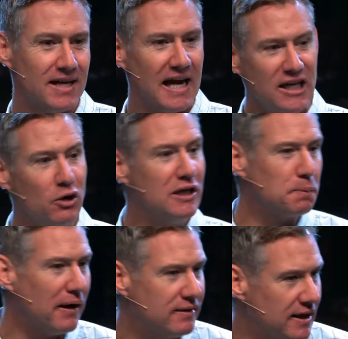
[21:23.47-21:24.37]
And you know, he's
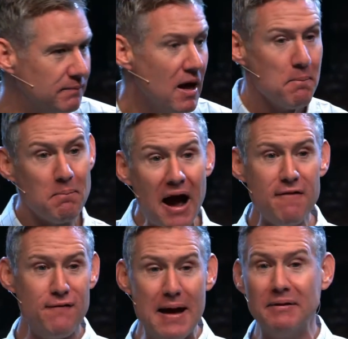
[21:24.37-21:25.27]
probably thinking, my
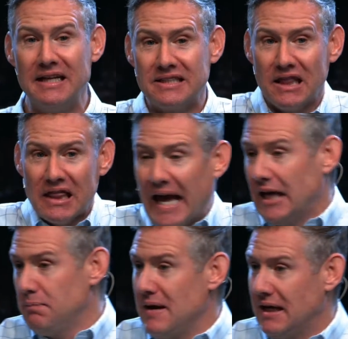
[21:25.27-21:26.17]
family doesn't
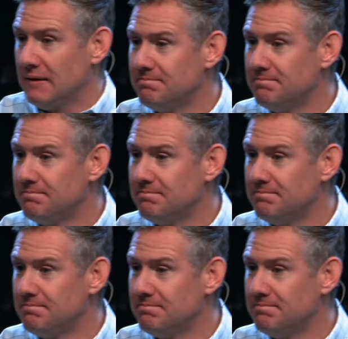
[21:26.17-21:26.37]
like me.